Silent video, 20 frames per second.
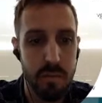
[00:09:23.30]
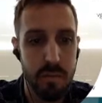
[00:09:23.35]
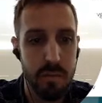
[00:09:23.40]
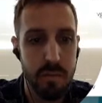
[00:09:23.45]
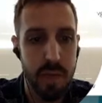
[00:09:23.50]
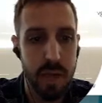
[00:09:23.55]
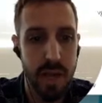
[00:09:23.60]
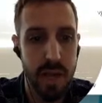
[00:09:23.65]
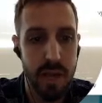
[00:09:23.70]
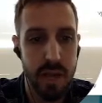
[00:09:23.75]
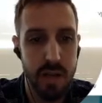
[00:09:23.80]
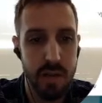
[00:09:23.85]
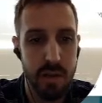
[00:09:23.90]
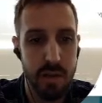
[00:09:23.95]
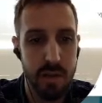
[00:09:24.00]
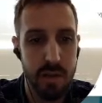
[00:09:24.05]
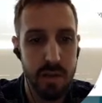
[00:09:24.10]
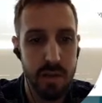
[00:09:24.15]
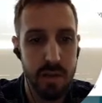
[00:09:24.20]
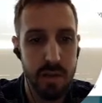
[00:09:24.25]
page, or
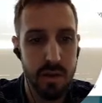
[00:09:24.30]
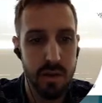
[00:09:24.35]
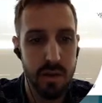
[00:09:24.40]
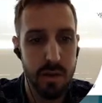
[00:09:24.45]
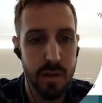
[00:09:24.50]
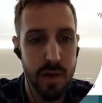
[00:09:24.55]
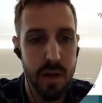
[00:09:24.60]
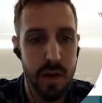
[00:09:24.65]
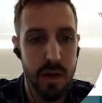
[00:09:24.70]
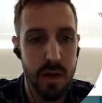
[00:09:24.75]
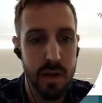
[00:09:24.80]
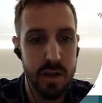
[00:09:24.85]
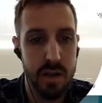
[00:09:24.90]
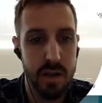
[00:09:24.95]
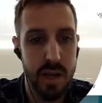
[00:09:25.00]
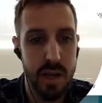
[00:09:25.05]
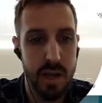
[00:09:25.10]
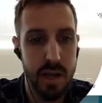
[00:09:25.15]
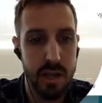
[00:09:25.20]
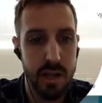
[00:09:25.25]
put this under About Us,
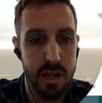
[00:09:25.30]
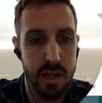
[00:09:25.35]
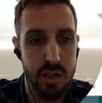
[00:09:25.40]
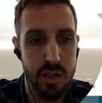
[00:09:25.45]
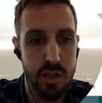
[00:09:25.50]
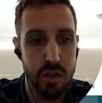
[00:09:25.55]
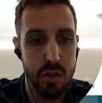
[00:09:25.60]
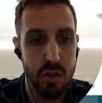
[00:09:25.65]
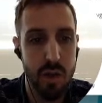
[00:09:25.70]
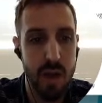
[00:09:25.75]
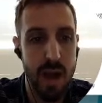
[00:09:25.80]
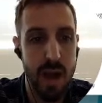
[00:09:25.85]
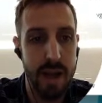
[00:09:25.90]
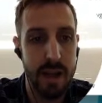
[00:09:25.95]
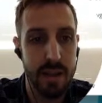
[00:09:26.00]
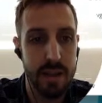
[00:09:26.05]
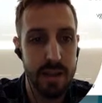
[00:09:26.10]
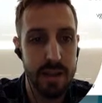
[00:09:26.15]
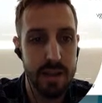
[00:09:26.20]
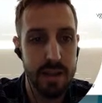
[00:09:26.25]
I could just
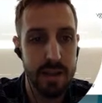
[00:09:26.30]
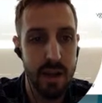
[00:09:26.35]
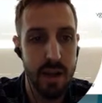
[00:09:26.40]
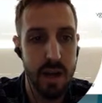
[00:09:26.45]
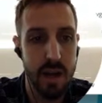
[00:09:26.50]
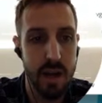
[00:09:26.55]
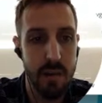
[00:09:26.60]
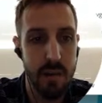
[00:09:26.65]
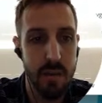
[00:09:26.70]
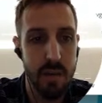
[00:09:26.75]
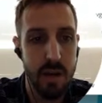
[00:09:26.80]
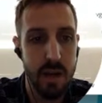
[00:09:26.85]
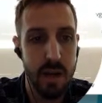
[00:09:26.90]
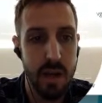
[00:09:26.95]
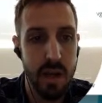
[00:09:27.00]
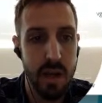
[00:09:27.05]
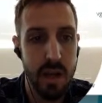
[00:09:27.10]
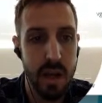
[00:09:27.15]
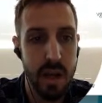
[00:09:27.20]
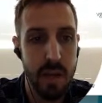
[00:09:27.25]
drag this up
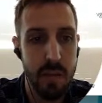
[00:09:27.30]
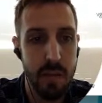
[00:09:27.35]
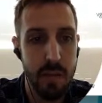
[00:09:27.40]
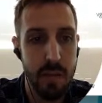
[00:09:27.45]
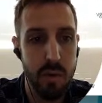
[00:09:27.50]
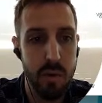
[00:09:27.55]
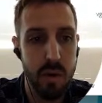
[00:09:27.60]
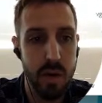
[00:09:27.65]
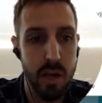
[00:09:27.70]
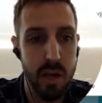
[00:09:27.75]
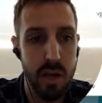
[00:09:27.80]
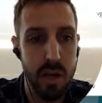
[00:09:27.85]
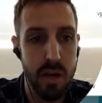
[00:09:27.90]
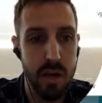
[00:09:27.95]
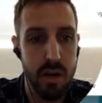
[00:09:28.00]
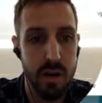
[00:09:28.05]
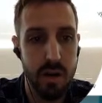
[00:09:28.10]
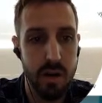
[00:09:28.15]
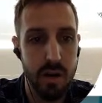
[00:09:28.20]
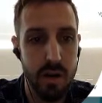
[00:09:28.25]
and put it
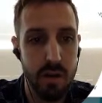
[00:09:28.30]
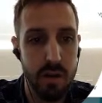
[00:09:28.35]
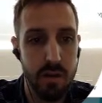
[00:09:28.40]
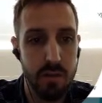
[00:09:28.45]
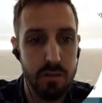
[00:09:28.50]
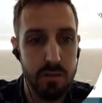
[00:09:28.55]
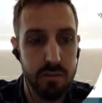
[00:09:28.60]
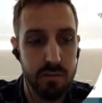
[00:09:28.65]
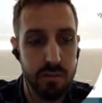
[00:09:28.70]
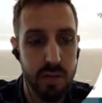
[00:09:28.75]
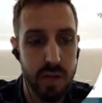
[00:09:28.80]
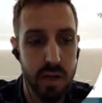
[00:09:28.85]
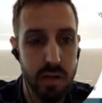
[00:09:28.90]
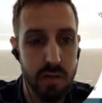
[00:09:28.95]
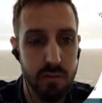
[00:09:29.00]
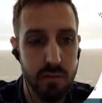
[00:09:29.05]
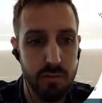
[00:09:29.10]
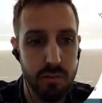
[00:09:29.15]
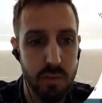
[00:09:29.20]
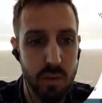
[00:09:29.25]
under
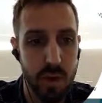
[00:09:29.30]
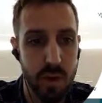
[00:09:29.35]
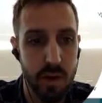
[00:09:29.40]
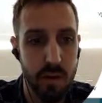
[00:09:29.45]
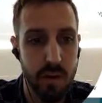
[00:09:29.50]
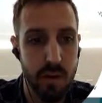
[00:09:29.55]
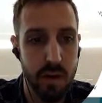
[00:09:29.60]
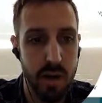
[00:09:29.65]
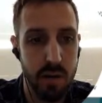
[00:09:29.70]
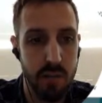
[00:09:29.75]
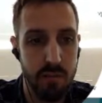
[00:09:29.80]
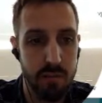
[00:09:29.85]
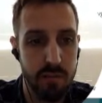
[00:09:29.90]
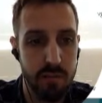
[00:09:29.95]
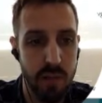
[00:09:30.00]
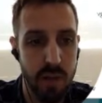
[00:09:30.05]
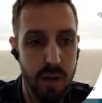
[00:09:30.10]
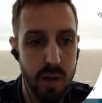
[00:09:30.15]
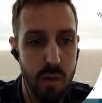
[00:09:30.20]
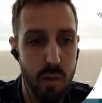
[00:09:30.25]
wherever
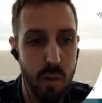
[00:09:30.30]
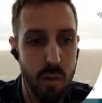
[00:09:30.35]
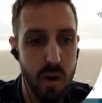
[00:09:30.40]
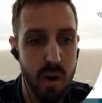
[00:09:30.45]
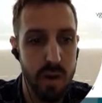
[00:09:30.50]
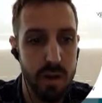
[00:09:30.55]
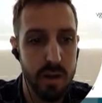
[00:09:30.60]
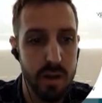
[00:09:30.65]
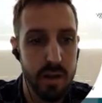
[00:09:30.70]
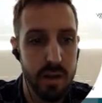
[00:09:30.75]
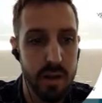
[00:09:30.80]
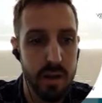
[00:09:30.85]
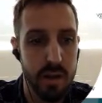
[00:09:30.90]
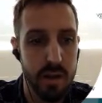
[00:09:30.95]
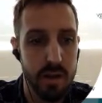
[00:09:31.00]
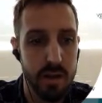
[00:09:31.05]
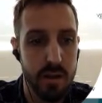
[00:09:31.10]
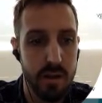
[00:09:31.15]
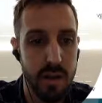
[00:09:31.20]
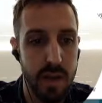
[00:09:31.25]
I want,
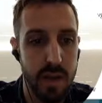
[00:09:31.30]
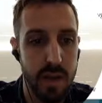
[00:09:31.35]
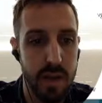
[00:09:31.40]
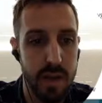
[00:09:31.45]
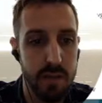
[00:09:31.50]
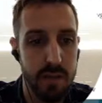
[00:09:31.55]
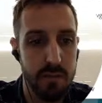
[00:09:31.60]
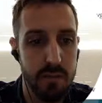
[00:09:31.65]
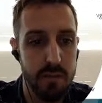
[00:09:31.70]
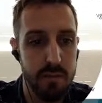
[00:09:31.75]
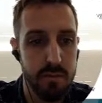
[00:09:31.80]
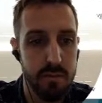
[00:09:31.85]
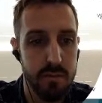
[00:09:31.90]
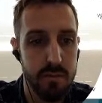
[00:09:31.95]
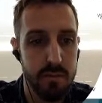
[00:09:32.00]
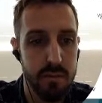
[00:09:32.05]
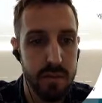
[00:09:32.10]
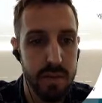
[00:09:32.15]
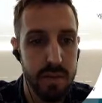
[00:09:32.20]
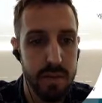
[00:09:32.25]
so that it
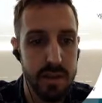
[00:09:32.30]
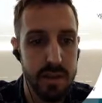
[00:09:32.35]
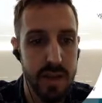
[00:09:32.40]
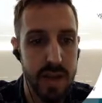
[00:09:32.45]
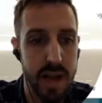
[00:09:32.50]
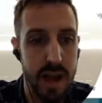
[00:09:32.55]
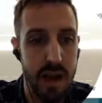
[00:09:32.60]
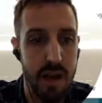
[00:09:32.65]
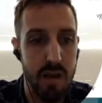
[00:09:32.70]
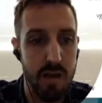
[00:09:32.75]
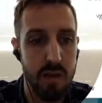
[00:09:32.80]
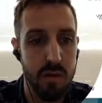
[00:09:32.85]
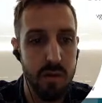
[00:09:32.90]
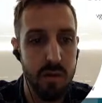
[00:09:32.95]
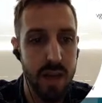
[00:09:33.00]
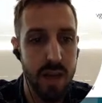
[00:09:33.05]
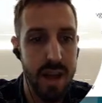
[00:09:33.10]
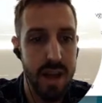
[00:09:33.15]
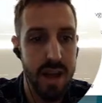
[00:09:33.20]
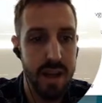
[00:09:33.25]
is now
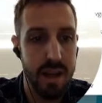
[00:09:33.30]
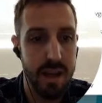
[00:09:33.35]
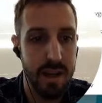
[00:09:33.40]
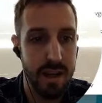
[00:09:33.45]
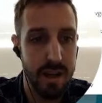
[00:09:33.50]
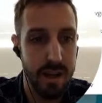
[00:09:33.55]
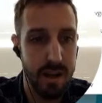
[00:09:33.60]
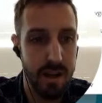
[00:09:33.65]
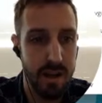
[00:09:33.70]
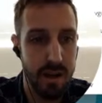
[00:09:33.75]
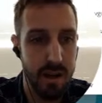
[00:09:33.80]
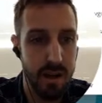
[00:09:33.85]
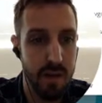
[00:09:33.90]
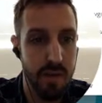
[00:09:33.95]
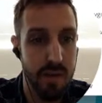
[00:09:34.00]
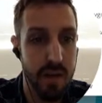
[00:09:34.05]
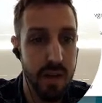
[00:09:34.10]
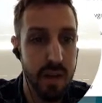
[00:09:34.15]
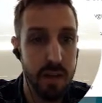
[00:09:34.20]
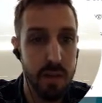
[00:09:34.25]

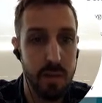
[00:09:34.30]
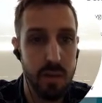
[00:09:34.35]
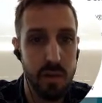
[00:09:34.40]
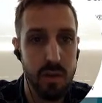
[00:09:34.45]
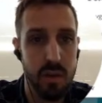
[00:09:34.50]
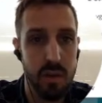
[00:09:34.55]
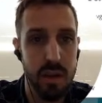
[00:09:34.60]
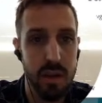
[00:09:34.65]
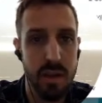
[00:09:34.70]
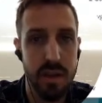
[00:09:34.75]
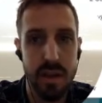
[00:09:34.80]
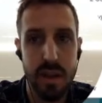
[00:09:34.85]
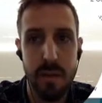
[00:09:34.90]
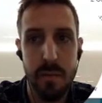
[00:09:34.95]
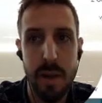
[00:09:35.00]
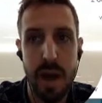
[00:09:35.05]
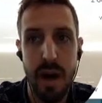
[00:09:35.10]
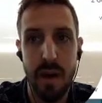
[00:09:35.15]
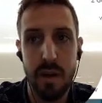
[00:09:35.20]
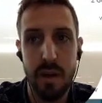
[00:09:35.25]
available in the
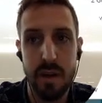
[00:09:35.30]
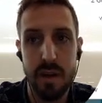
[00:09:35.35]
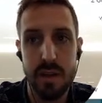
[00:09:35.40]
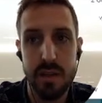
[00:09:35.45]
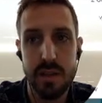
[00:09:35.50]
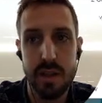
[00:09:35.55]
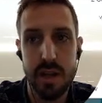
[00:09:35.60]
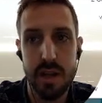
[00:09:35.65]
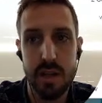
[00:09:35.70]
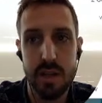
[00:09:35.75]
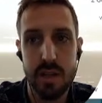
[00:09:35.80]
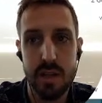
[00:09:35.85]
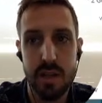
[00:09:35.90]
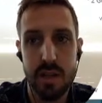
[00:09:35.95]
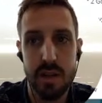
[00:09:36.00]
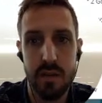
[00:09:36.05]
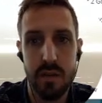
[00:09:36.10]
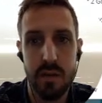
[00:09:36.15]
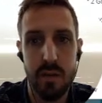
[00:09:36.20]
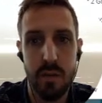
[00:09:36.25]
About Us section
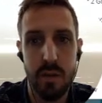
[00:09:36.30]
of the